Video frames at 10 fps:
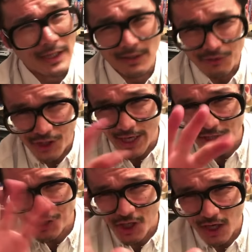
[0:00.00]
It
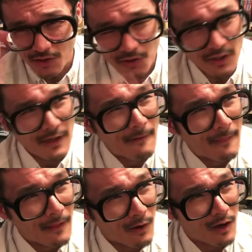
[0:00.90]
changed color,
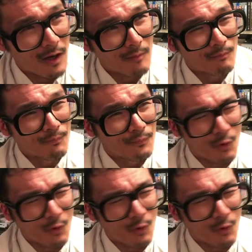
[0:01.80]
um,